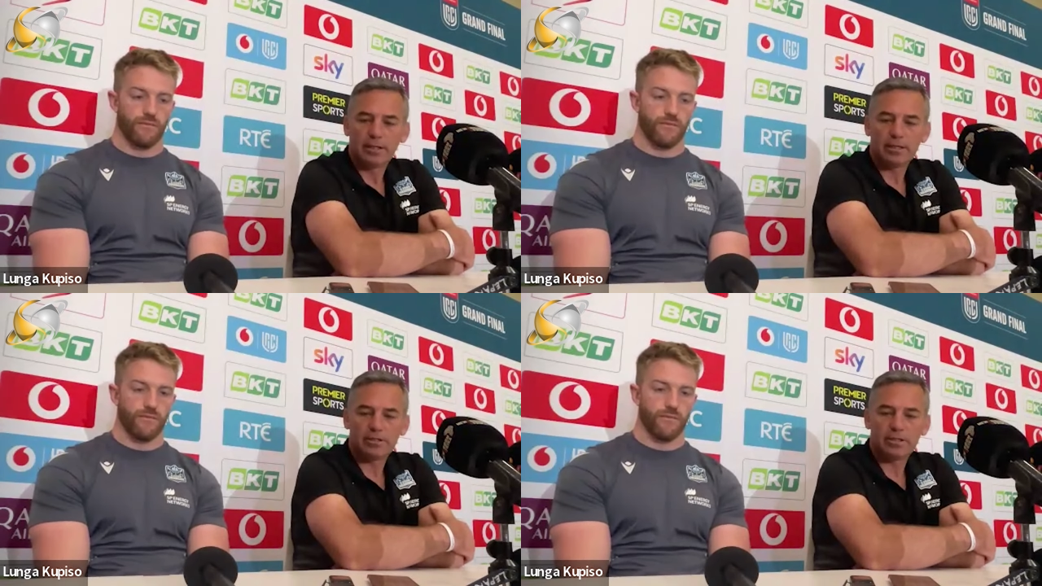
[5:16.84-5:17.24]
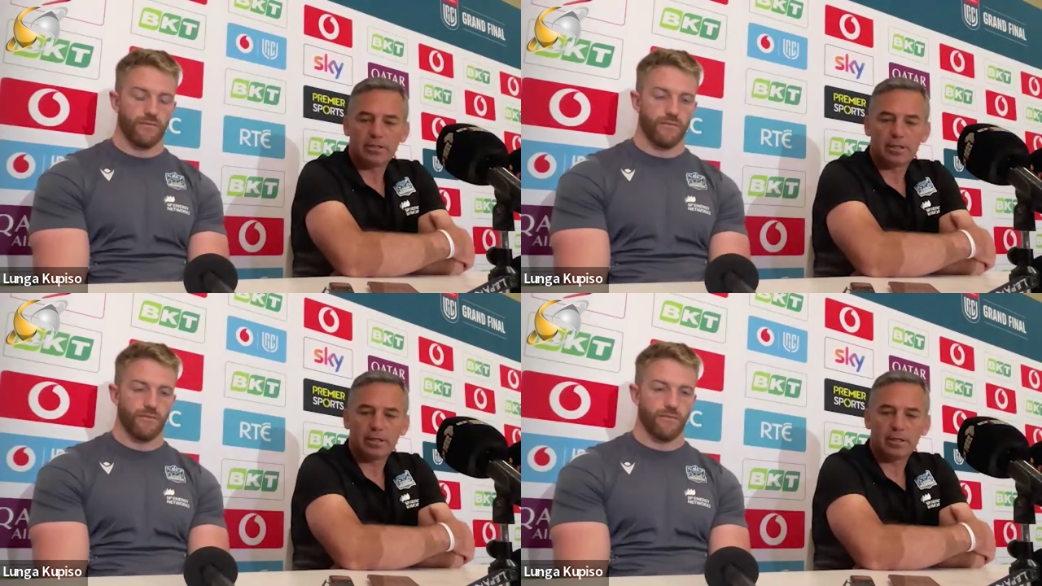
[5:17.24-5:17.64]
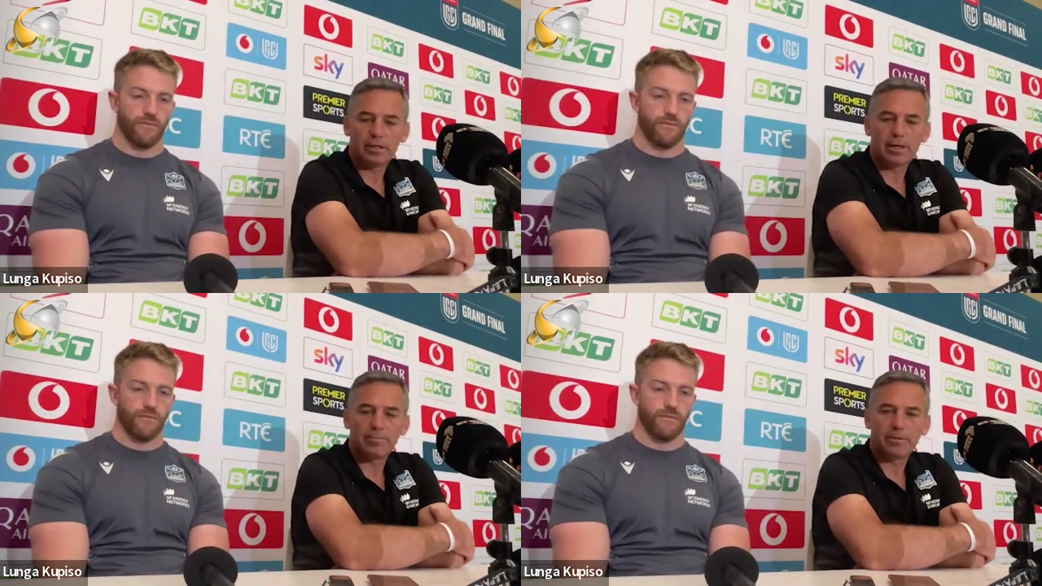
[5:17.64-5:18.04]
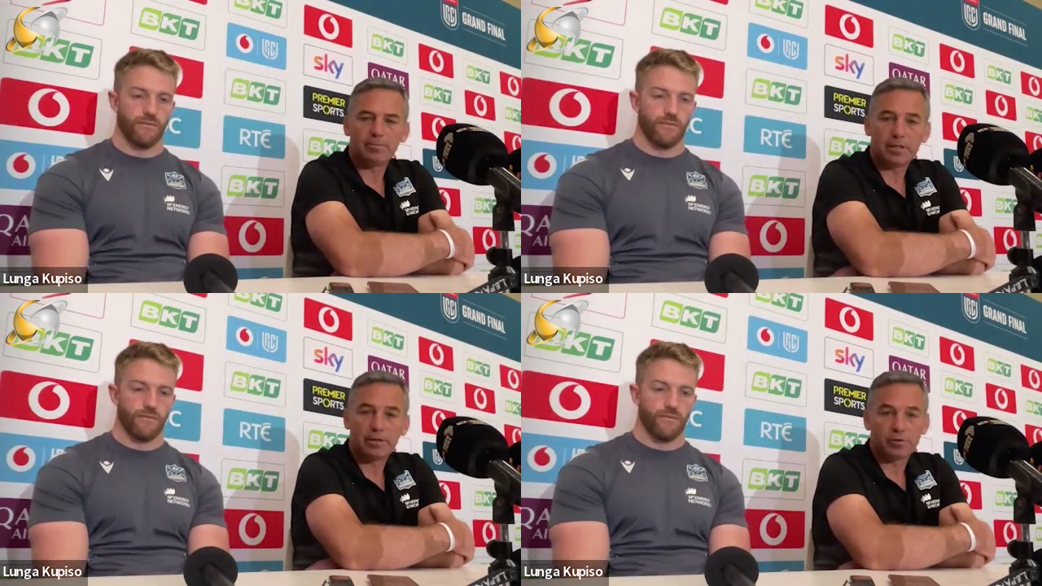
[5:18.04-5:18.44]
Speaker 1: they're just the club and
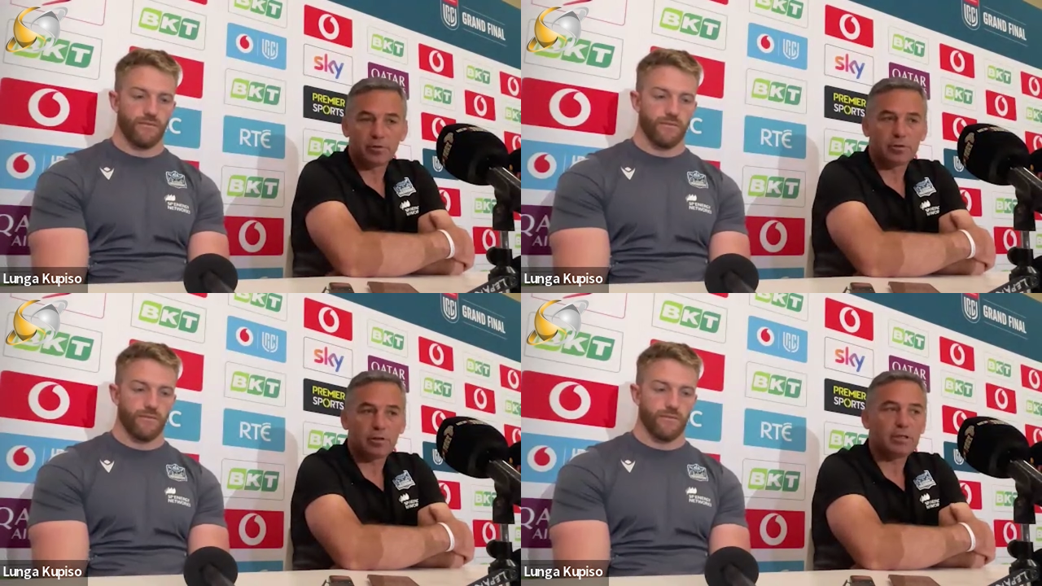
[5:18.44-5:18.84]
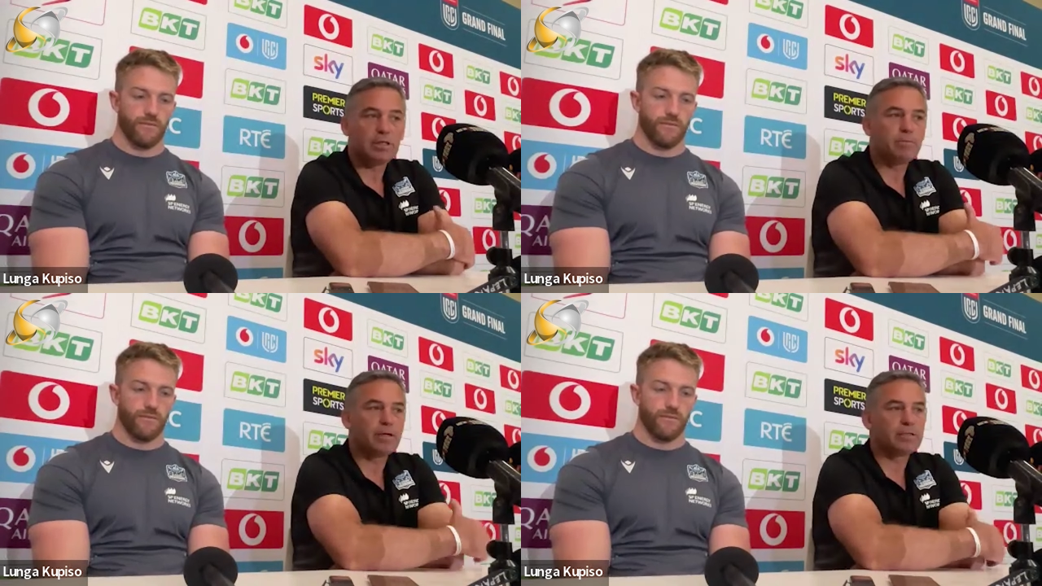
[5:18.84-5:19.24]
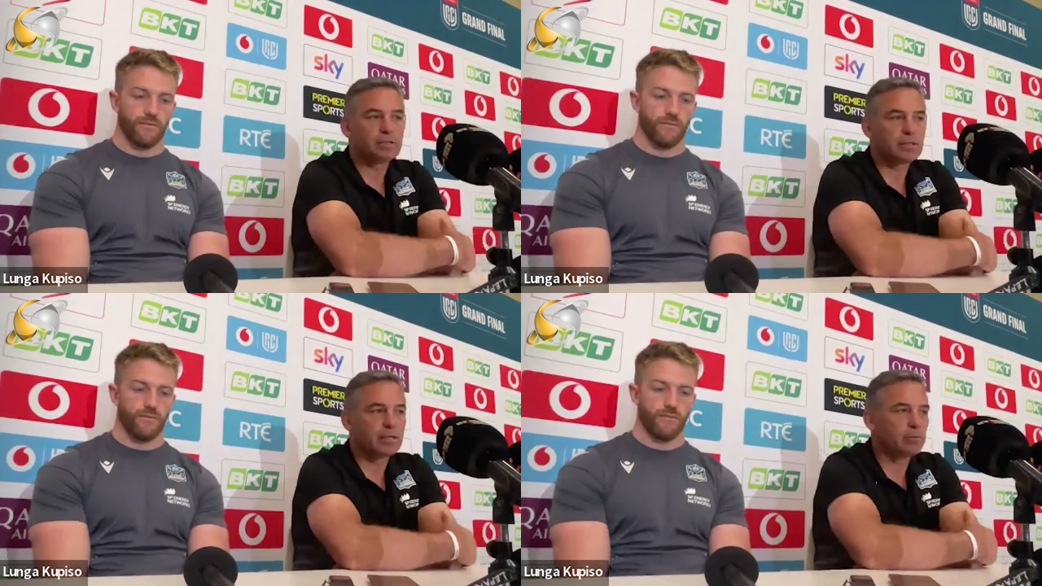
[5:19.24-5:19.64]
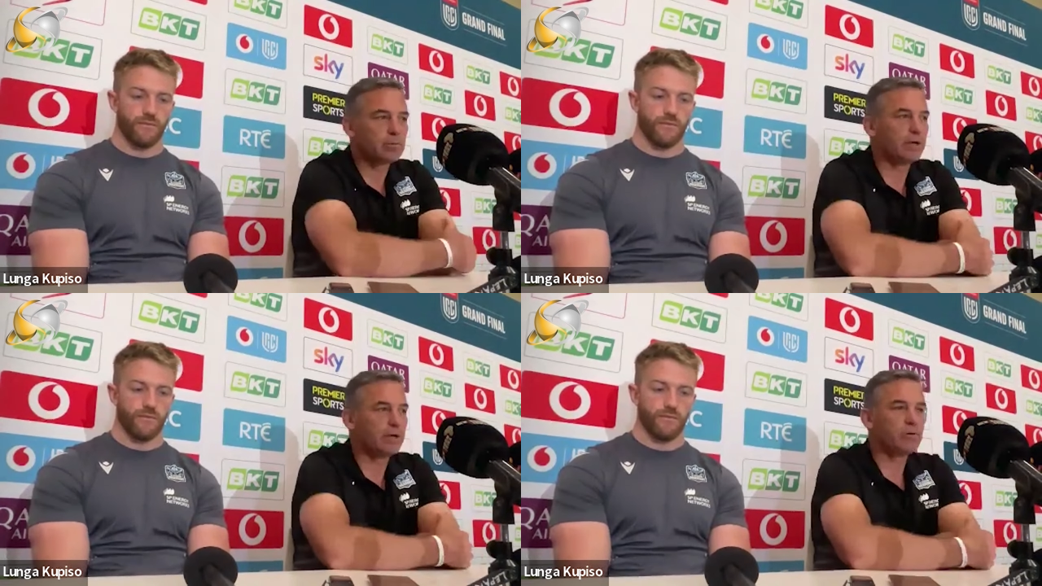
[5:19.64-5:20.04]
themselves. Also, the teammates that
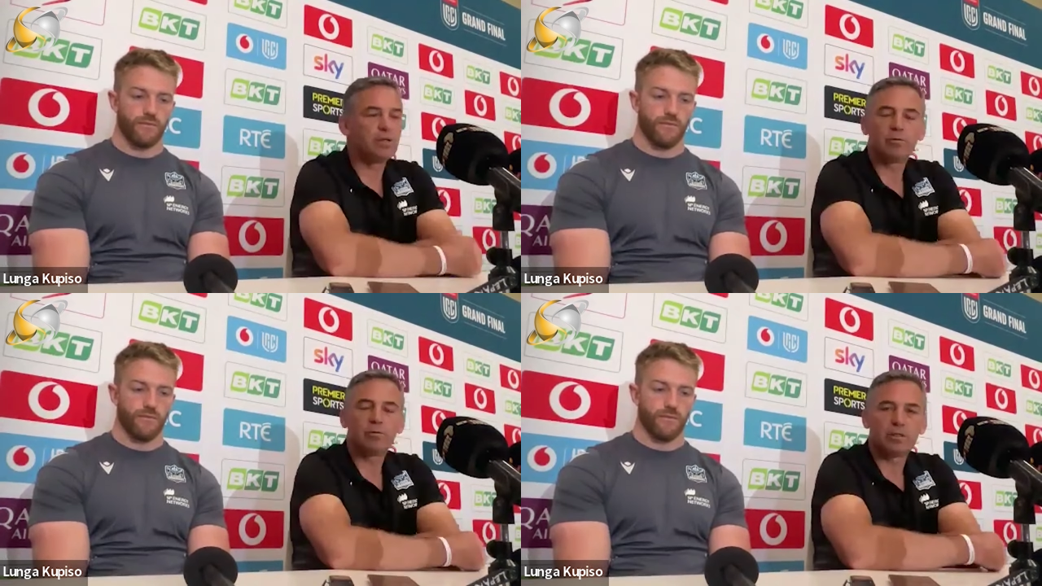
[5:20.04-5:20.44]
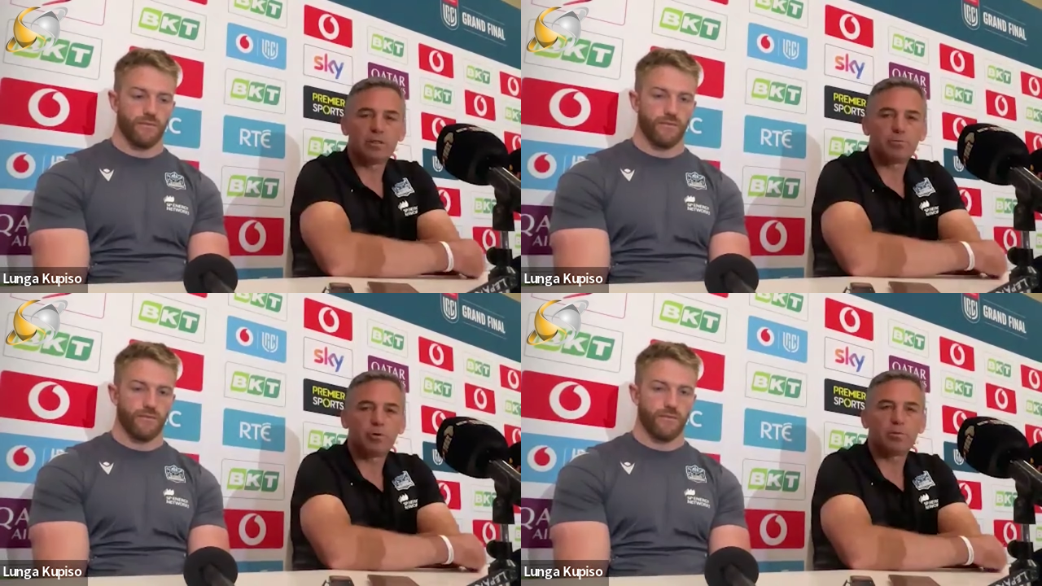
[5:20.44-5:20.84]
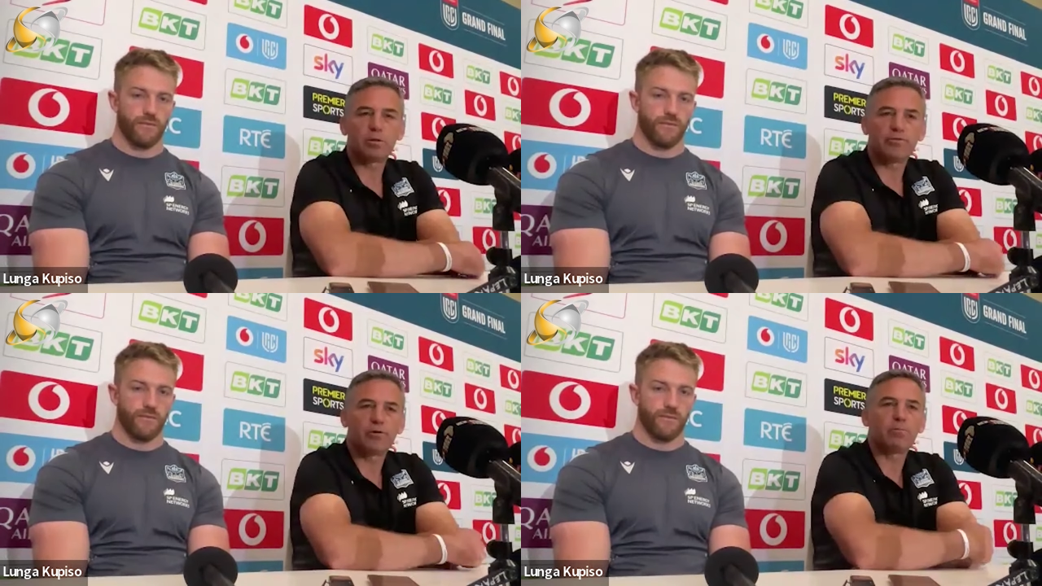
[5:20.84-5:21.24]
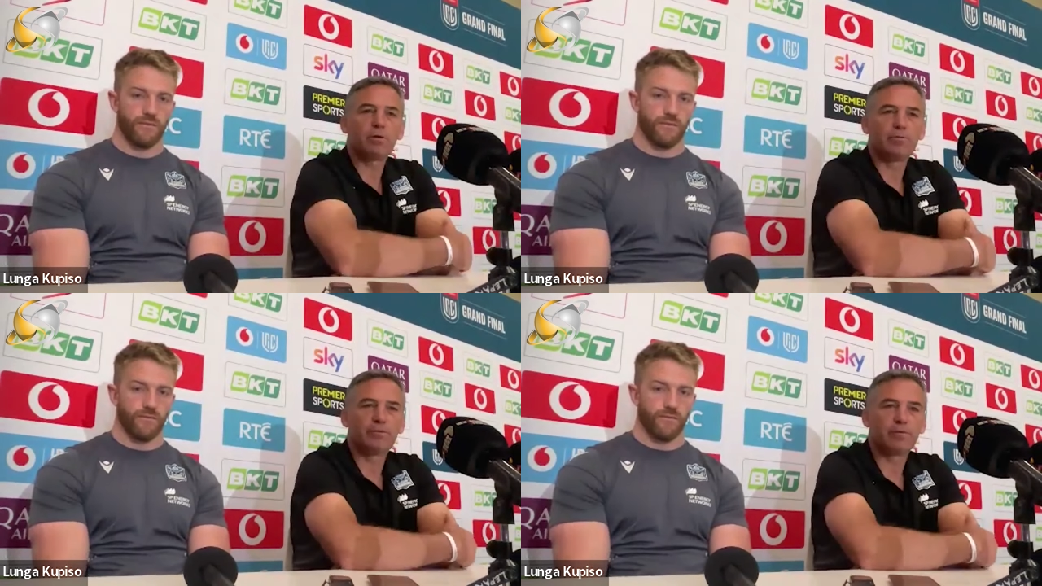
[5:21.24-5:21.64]
will have to deal with the disappointment of not
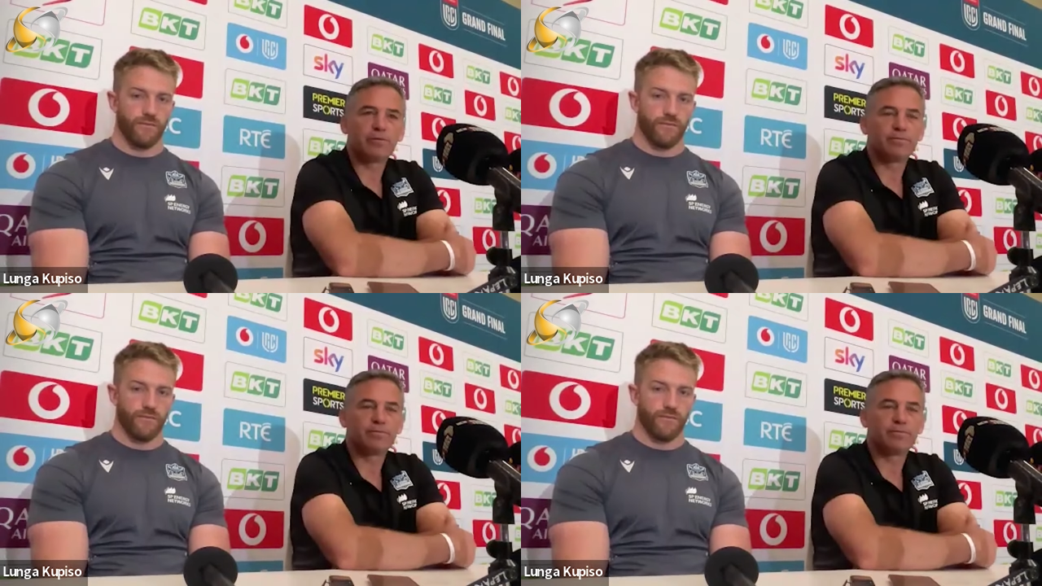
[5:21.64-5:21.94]
being involved.